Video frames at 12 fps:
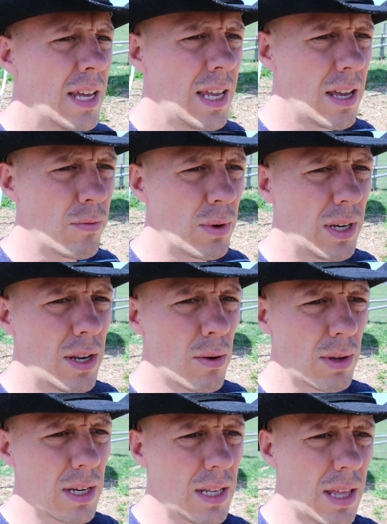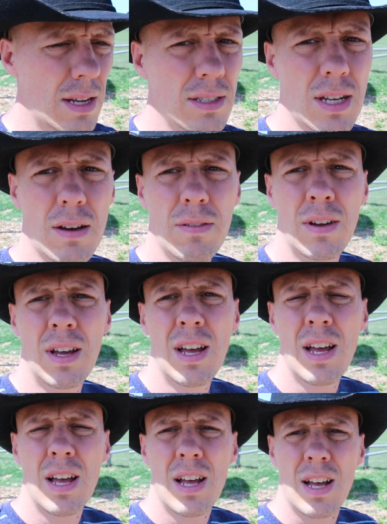If we don't get to the other stuff
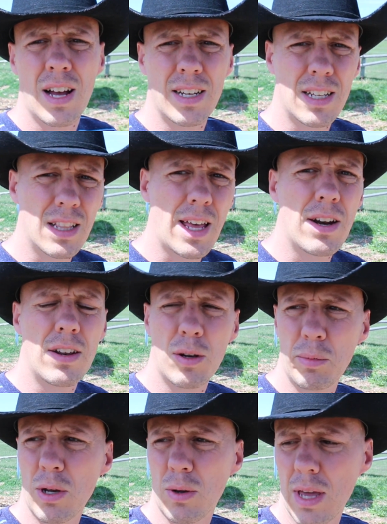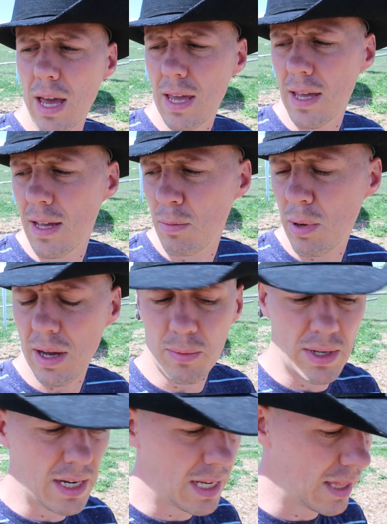until later, it'll be okay. But we
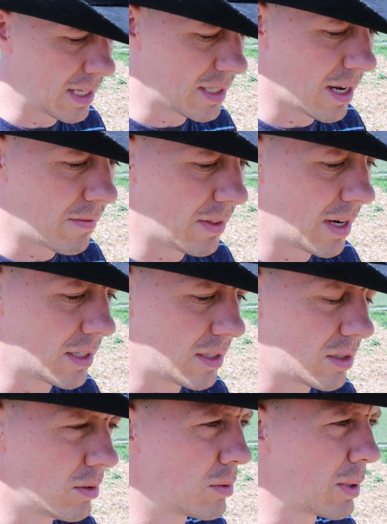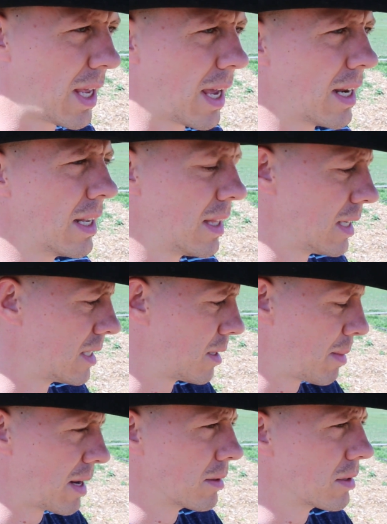need to get this stuff in there as soon as we can, these
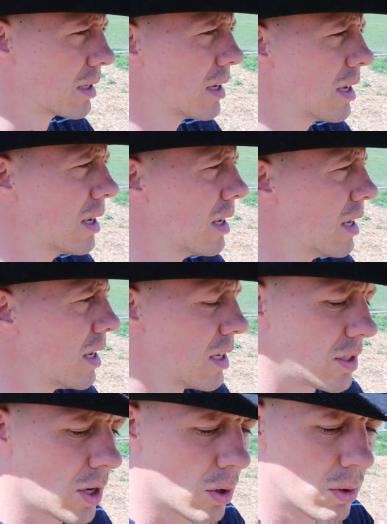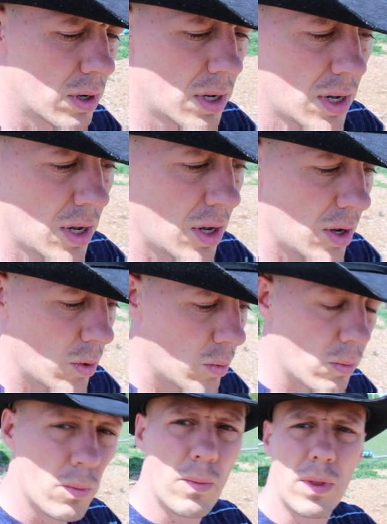tomatoes. So,
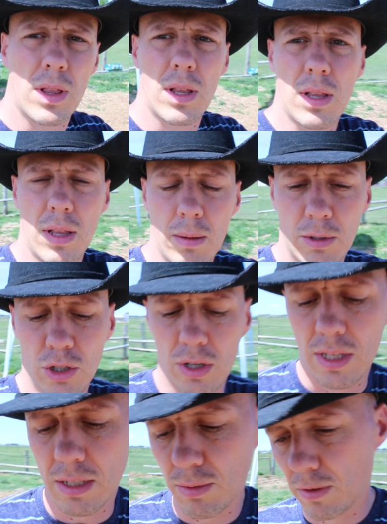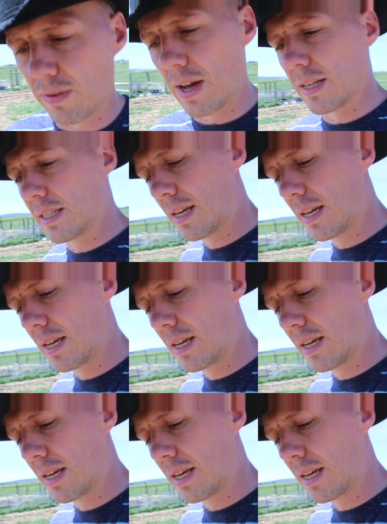I'm gonna show you this real fast.